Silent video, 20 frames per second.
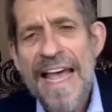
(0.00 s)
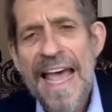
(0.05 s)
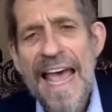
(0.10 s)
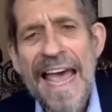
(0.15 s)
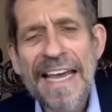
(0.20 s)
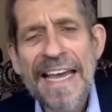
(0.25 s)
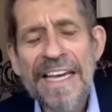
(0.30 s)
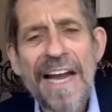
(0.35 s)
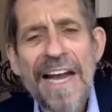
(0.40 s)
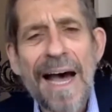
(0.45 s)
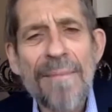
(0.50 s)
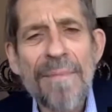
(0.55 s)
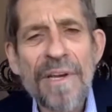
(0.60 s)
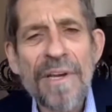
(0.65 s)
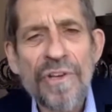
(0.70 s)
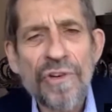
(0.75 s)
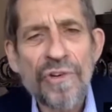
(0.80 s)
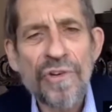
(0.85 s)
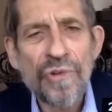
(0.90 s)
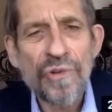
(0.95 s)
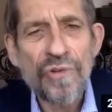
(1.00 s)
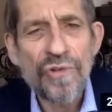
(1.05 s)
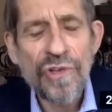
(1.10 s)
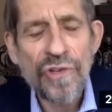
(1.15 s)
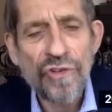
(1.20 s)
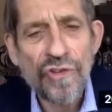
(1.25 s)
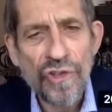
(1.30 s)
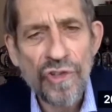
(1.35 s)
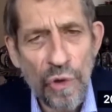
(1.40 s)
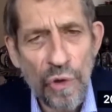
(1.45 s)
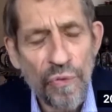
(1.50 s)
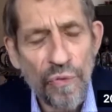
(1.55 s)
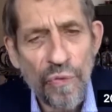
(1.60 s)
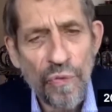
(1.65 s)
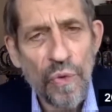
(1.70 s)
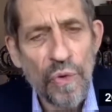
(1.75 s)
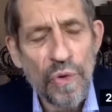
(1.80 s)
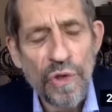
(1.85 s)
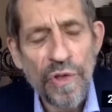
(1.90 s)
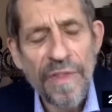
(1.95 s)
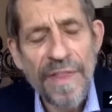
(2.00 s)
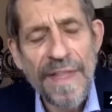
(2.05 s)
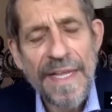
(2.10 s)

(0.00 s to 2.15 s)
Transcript: economic issues, and so forth.